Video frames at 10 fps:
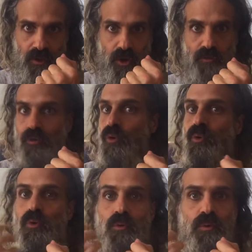of
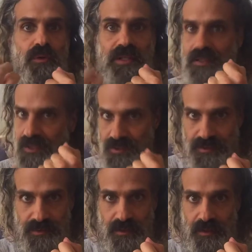who it
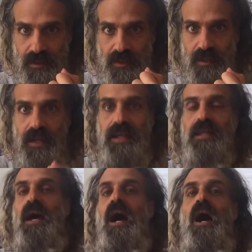is and
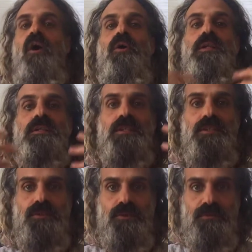how it needs
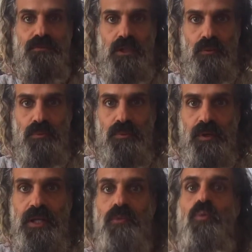to develop
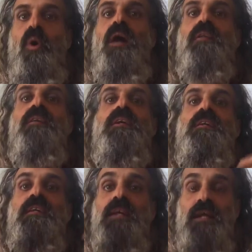and what it
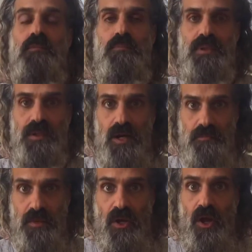can become.
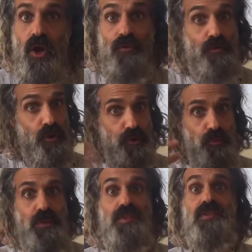Of course,
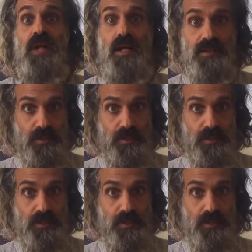when it starts the